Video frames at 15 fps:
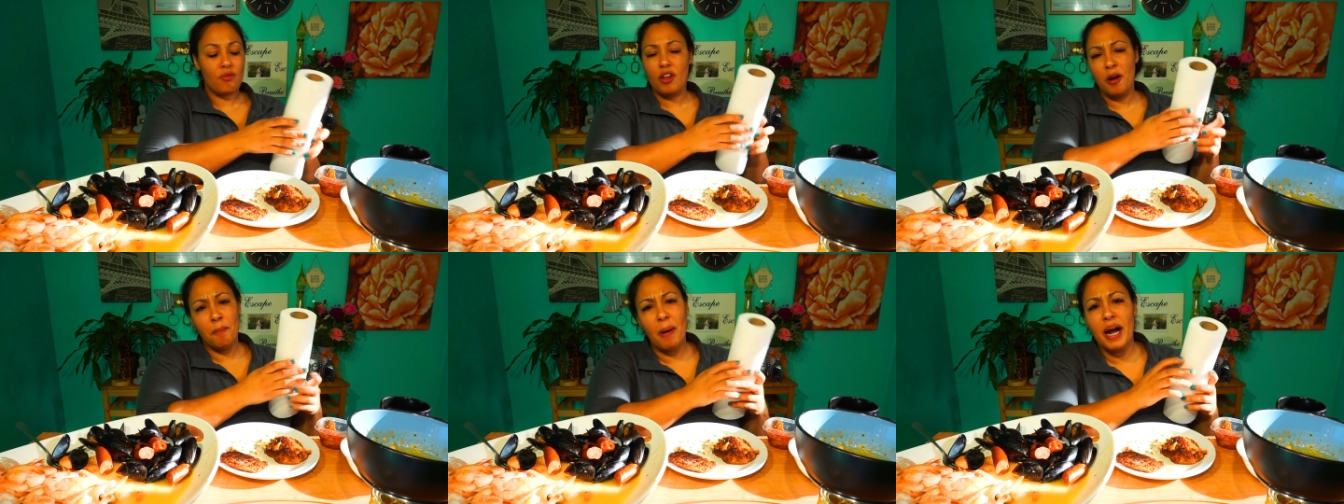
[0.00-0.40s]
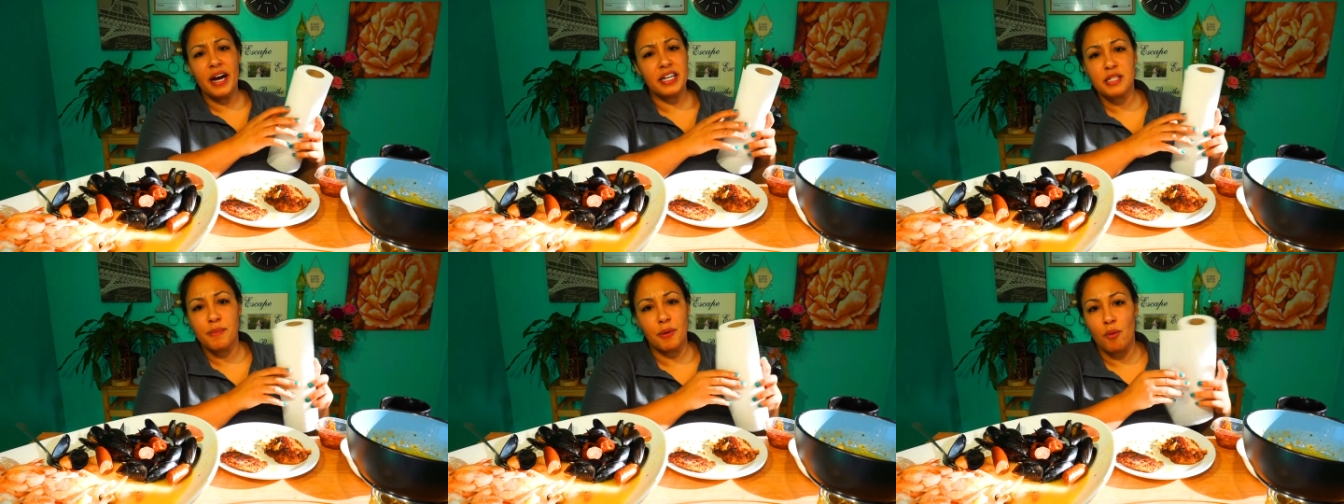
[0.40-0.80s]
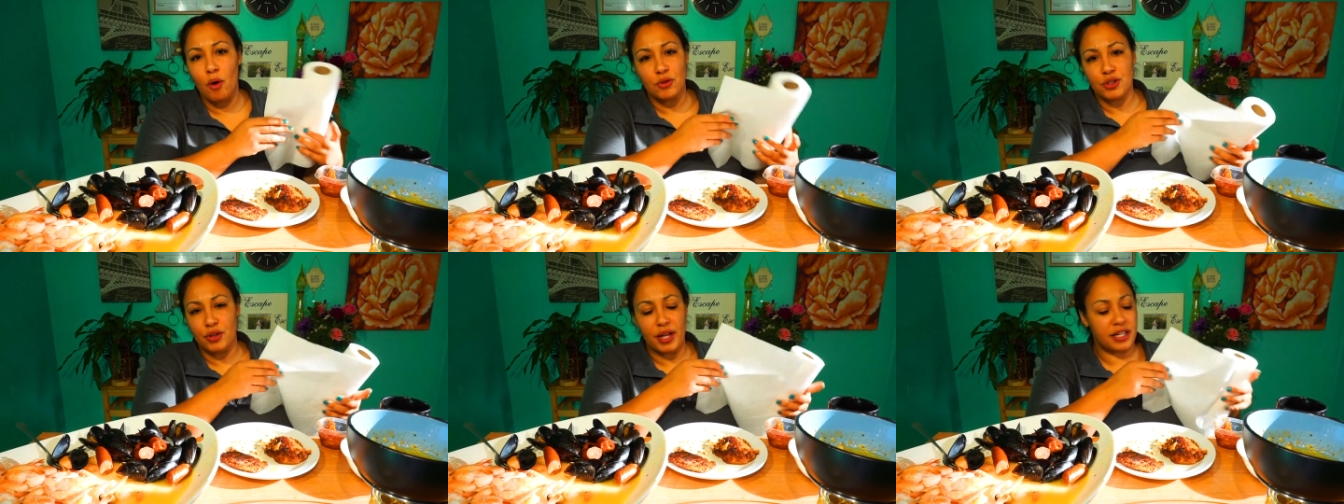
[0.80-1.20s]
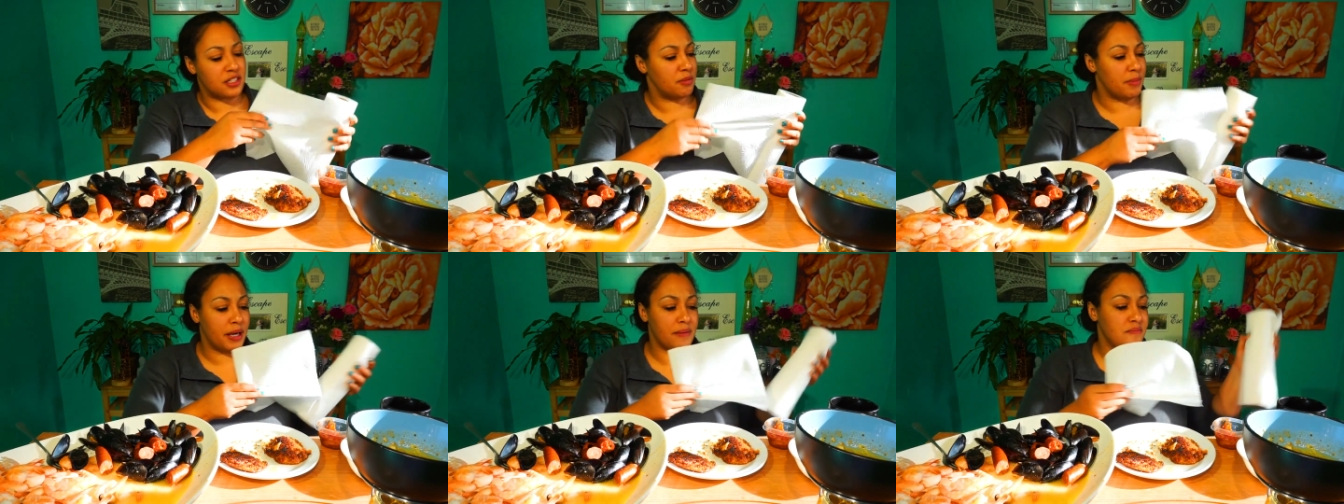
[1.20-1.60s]
My husband won't do that to
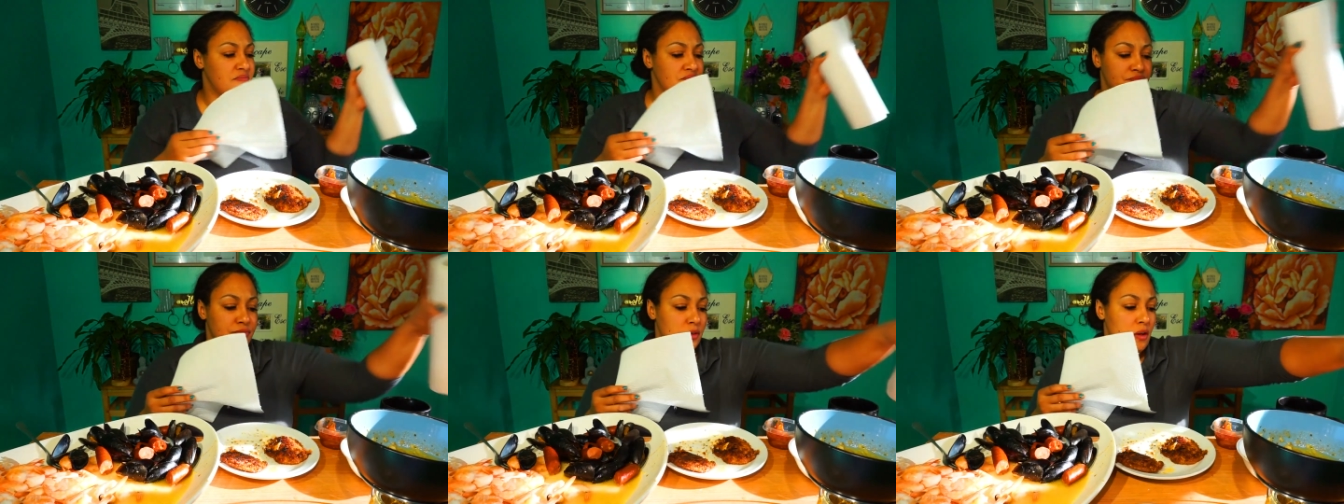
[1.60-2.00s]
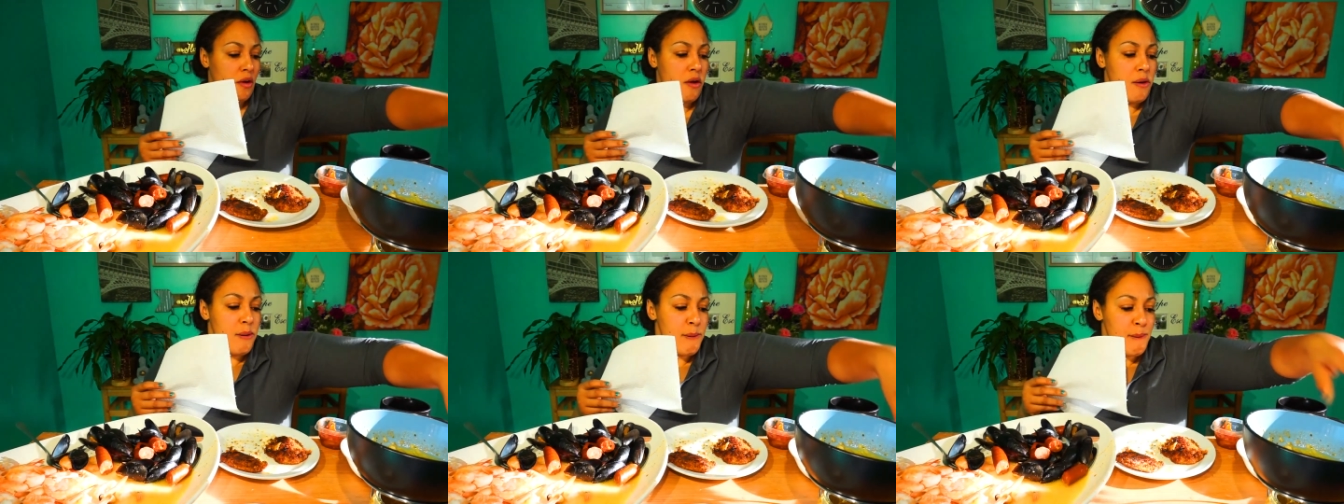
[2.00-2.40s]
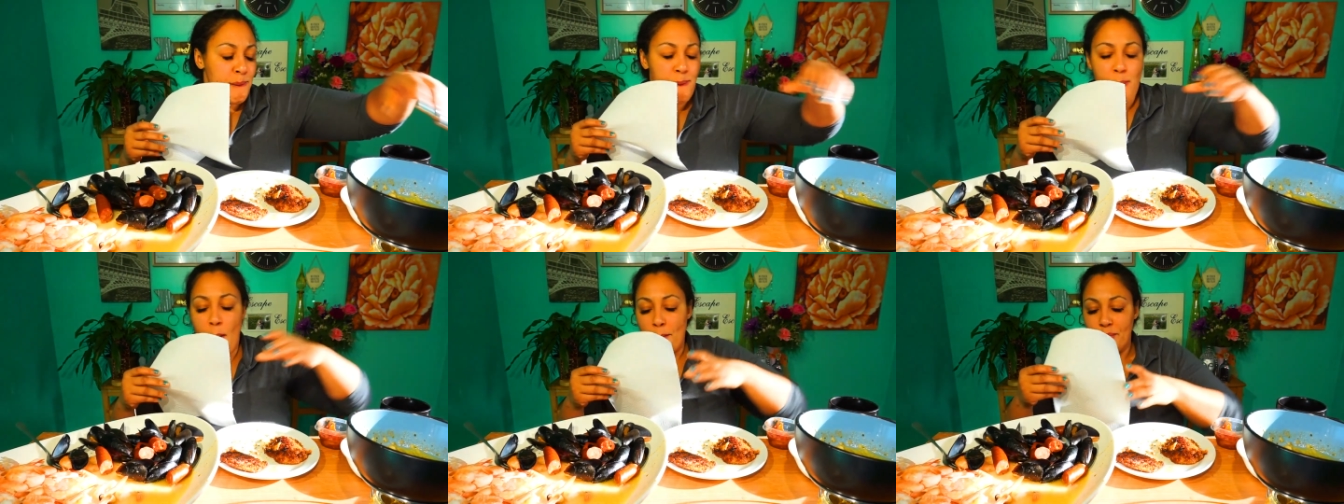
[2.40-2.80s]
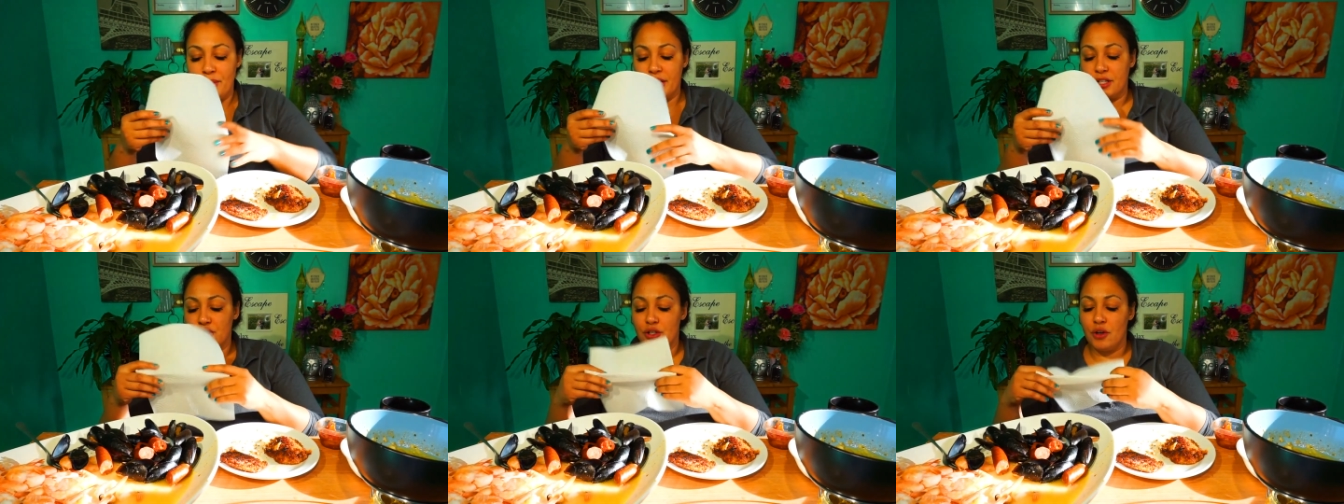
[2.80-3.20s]
me.
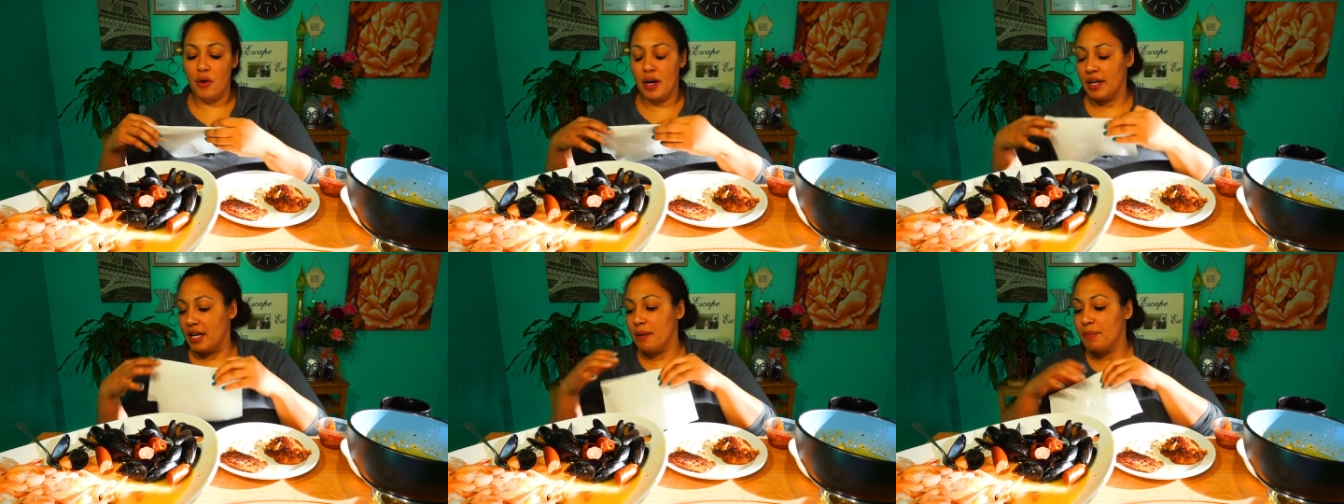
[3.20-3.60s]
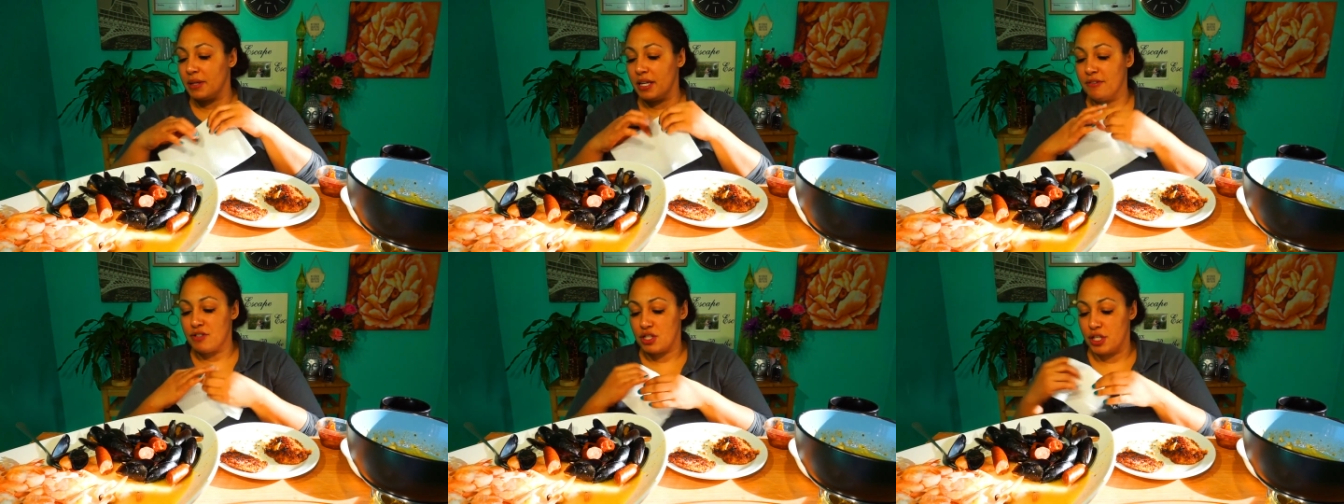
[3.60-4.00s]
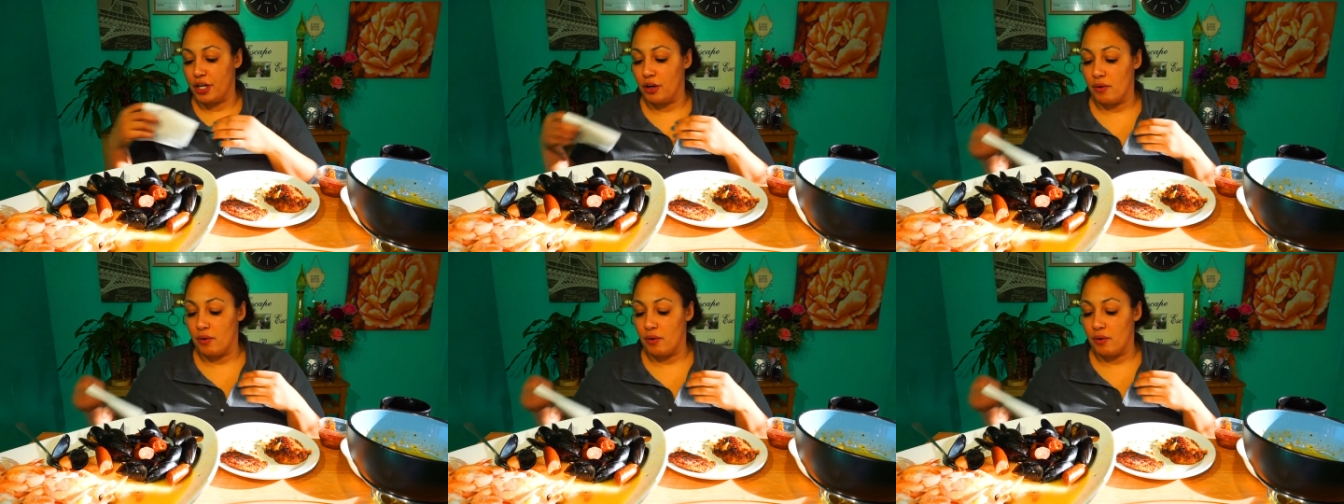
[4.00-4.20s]
Because you know what? He believes too.